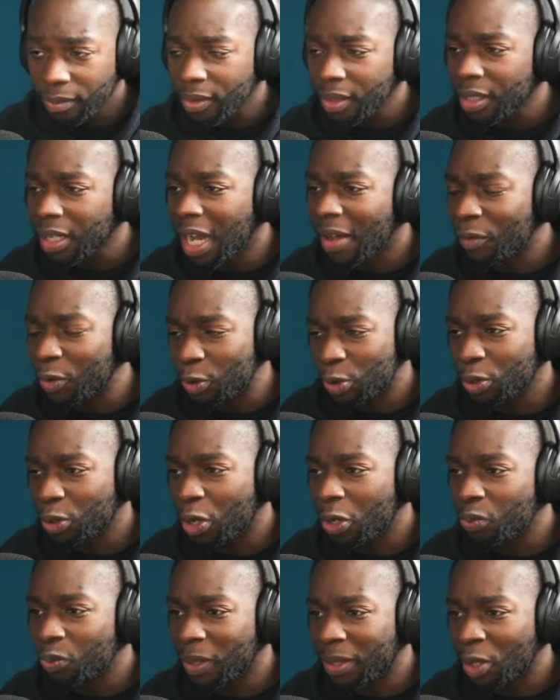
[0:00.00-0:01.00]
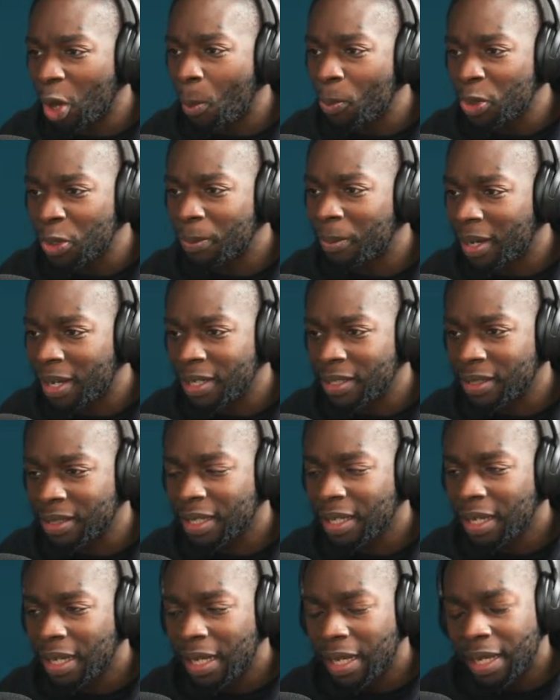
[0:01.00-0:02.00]
I've also gone with the optimized
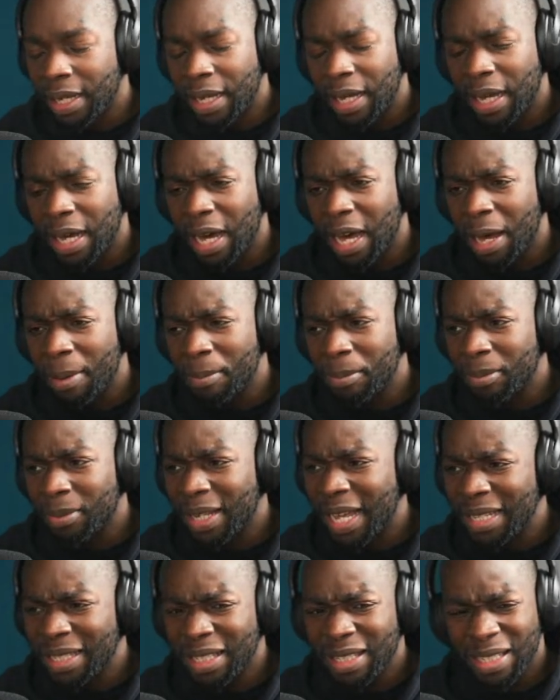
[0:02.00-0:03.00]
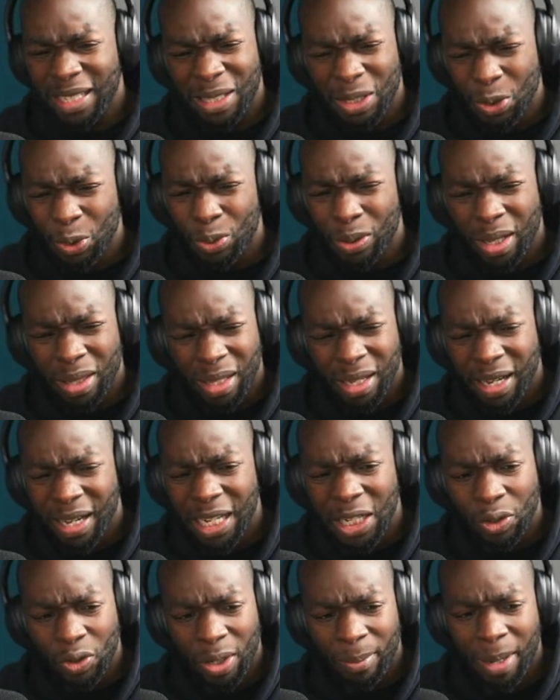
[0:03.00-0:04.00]
latency tool, I think,
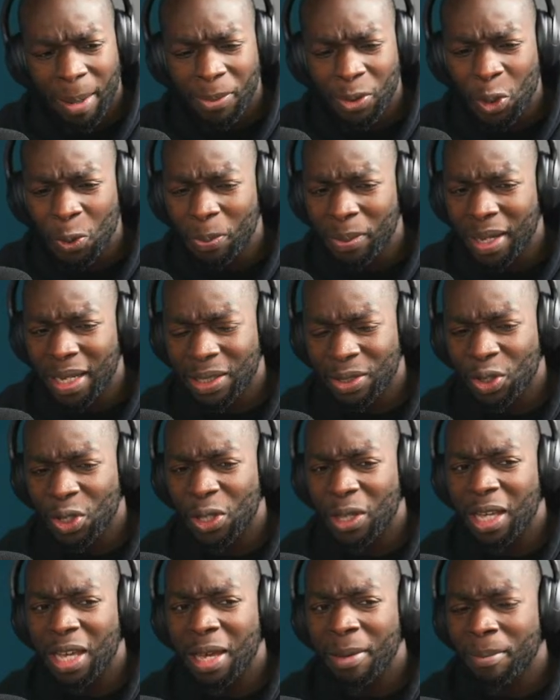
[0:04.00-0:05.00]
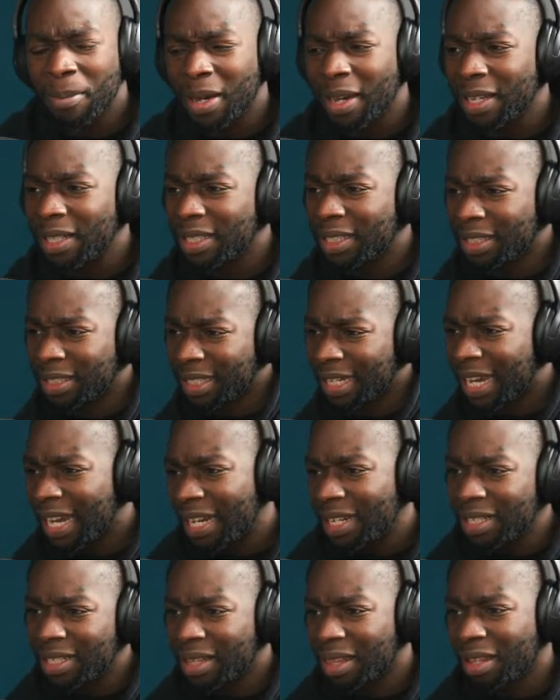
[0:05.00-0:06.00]
in Streamlabs OBS, so it might
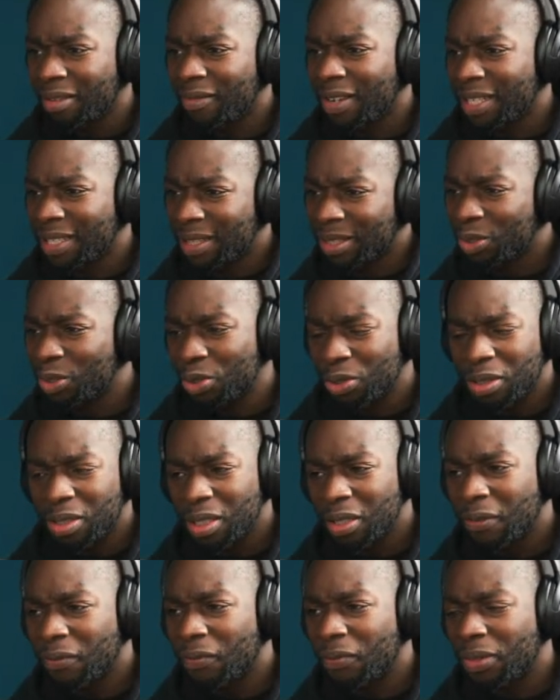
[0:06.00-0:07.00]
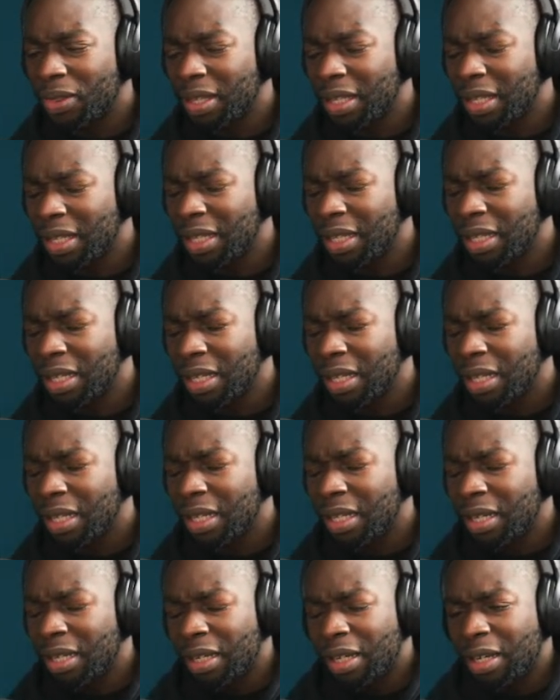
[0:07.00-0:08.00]
change the resolution of the
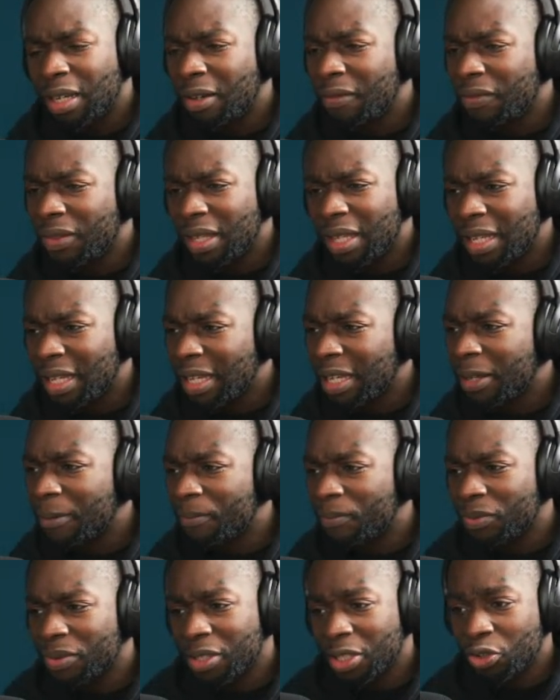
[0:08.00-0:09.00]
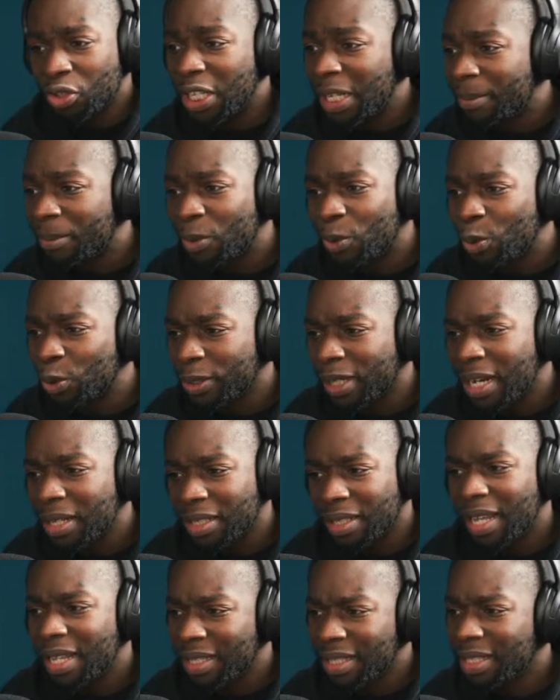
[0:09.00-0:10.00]
stream or change the
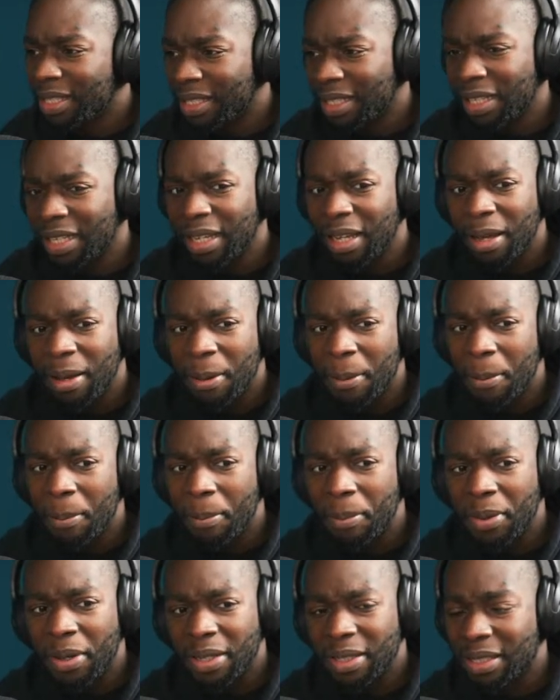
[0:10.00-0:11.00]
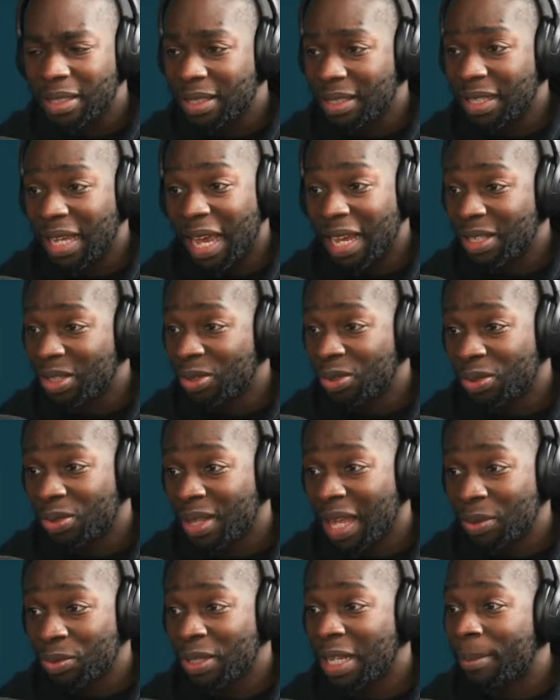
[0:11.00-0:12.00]
latency, but yeah, so that's
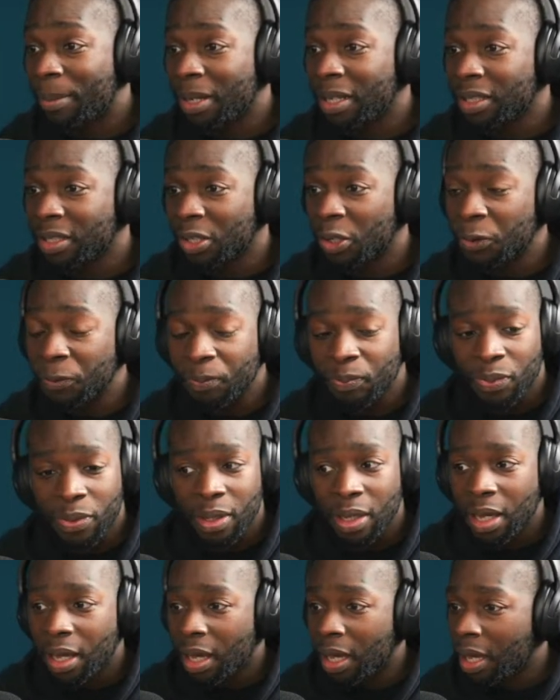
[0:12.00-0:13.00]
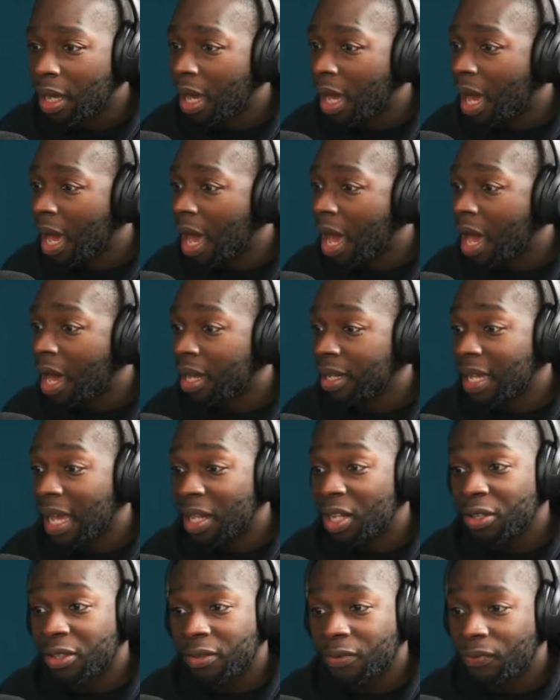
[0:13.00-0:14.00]
what's happening. So yeah,
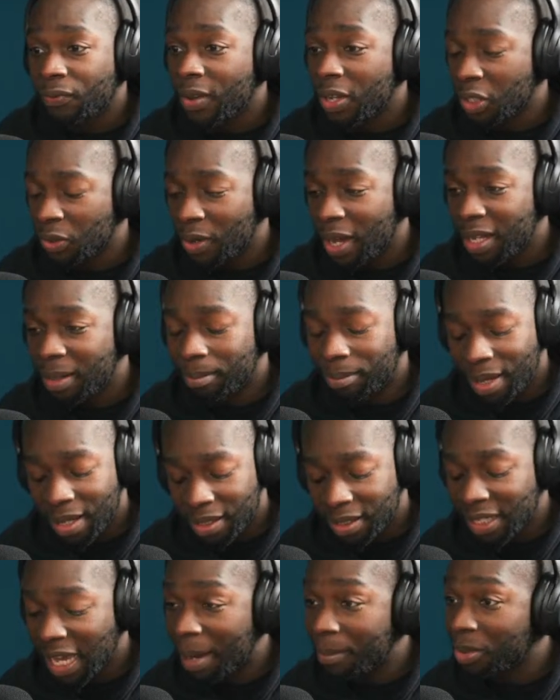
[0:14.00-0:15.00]
let's first go ahead and play this game.